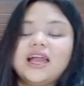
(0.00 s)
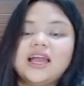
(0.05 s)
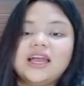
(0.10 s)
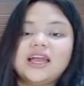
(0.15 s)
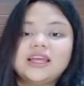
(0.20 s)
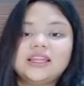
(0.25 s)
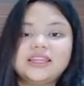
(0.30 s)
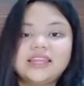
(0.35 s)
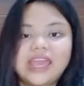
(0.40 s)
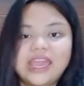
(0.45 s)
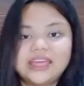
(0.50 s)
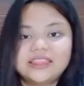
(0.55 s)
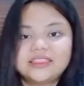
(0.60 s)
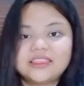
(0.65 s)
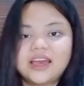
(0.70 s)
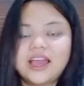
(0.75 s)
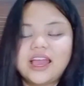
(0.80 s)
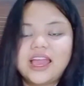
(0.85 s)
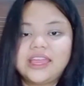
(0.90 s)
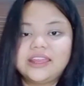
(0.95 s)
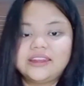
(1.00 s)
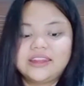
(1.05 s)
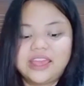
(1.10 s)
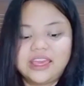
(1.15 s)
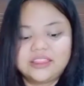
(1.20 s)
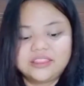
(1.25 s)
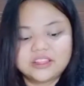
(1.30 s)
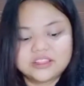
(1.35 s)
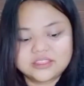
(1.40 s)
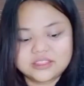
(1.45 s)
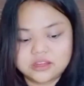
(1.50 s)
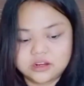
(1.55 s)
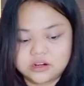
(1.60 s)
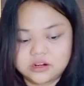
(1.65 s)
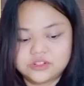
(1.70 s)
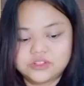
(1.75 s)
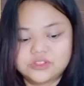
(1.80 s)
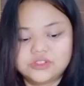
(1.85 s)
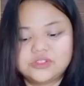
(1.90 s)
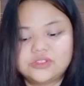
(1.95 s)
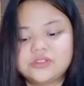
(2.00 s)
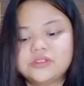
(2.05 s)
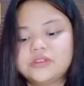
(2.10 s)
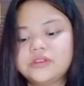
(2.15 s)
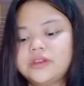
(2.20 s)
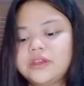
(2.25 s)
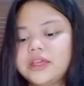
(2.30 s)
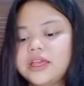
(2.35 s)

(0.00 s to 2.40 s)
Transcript: Data and data source.